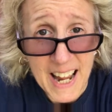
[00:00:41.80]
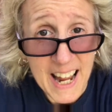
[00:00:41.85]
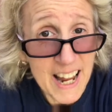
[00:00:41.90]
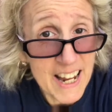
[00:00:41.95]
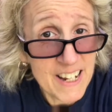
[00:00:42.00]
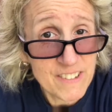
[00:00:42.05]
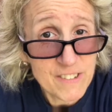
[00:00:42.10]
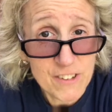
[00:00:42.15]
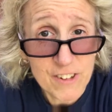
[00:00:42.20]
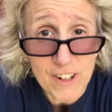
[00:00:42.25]

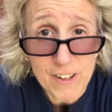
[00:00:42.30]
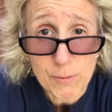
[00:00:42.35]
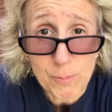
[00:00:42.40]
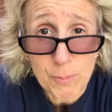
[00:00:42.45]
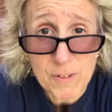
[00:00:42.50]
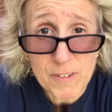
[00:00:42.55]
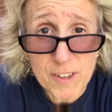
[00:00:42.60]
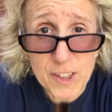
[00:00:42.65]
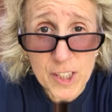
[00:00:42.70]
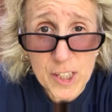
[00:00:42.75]
and just
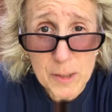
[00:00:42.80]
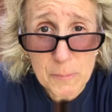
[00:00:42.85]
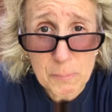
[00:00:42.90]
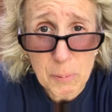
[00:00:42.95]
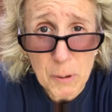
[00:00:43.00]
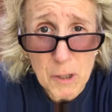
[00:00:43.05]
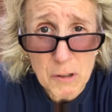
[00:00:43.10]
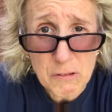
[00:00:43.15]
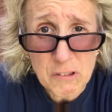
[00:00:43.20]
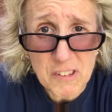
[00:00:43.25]
was a good
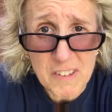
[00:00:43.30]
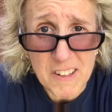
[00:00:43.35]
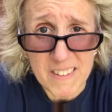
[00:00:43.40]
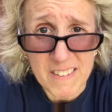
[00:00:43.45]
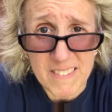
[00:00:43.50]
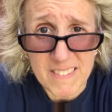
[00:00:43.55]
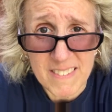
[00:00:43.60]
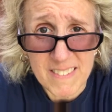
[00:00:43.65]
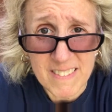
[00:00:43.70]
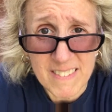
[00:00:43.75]
person.
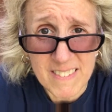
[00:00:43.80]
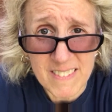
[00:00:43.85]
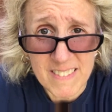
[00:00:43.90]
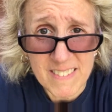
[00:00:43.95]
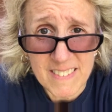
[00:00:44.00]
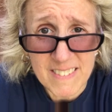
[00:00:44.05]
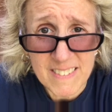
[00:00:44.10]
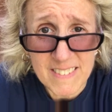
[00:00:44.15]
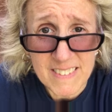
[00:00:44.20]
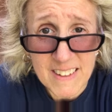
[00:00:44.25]

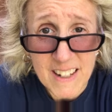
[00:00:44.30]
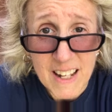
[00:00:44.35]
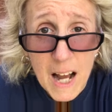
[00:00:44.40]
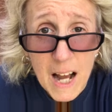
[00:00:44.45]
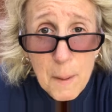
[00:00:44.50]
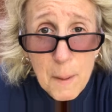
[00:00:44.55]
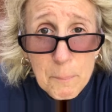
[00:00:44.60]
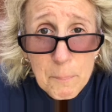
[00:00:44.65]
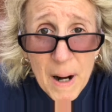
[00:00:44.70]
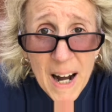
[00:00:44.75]

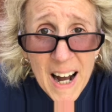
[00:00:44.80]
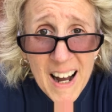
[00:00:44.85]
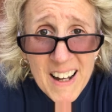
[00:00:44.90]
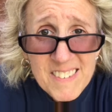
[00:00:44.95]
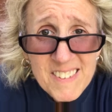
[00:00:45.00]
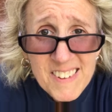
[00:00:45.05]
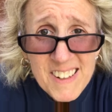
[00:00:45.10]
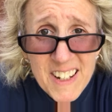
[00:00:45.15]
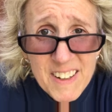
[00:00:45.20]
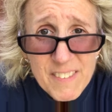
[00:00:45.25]

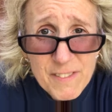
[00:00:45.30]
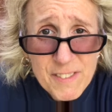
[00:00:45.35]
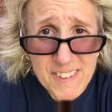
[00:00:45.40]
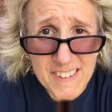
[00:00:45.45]
Positive